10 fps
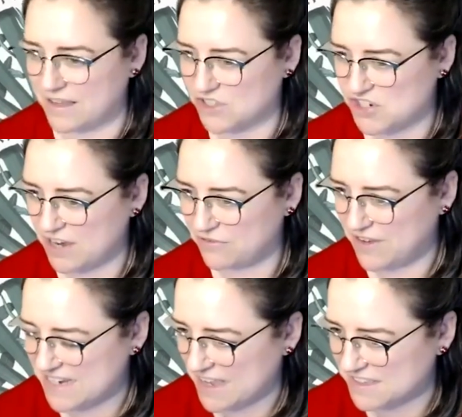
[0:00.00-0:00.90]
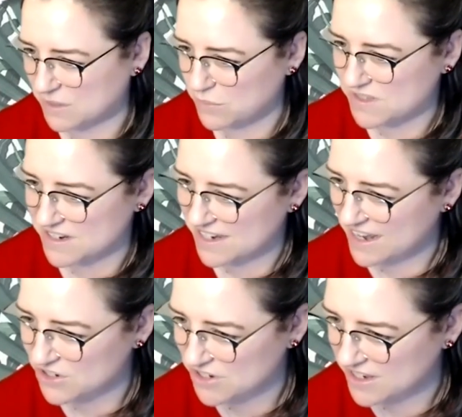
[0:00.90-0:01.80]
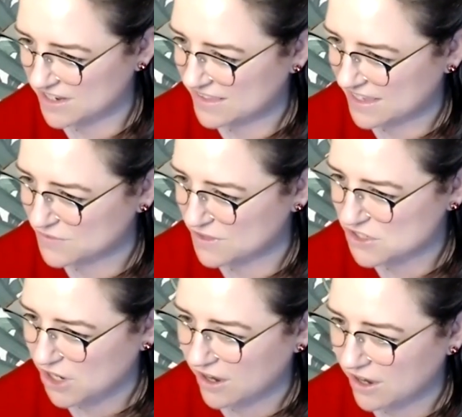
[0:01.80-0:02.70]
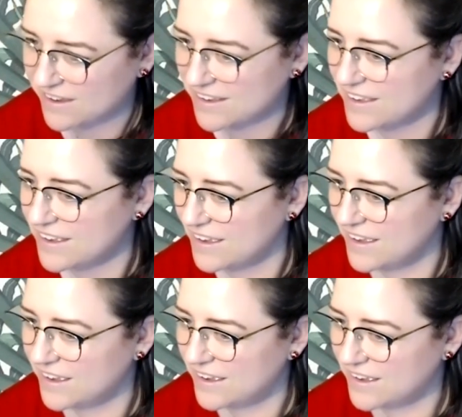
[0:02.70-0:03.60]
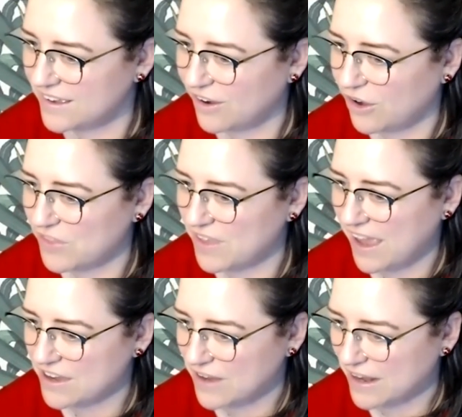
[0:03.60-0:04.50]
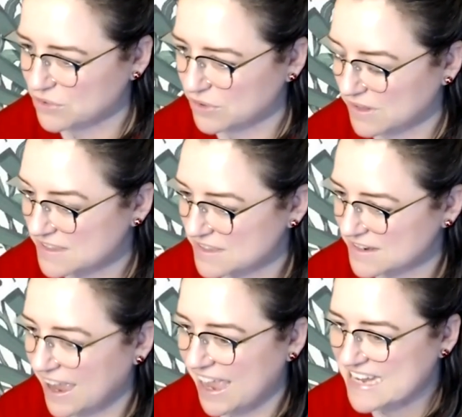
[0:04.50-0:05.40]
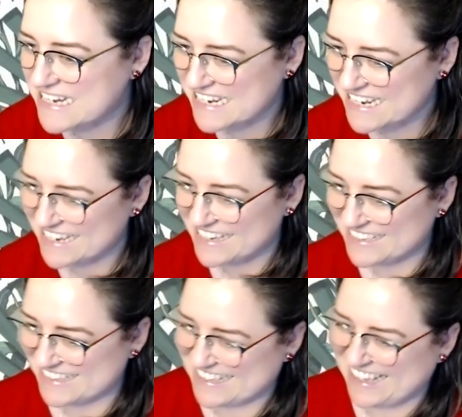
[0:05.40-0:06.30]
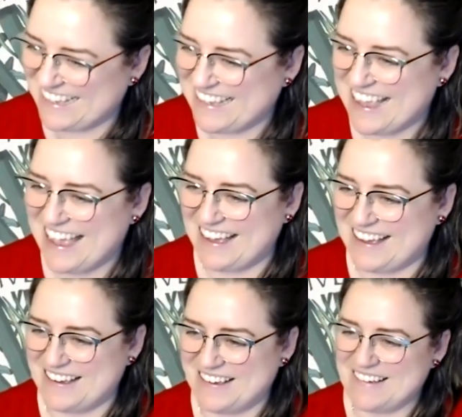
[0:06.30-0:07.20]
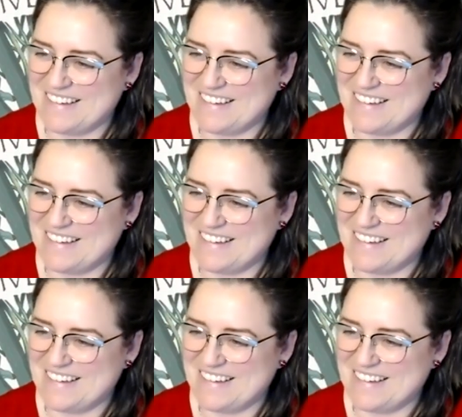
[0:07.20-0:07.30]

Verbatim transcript: Thanks, Jeff. Fantastic presentation. Thanks for the talk. Thank you. All the iNaturalist IDs. Oh,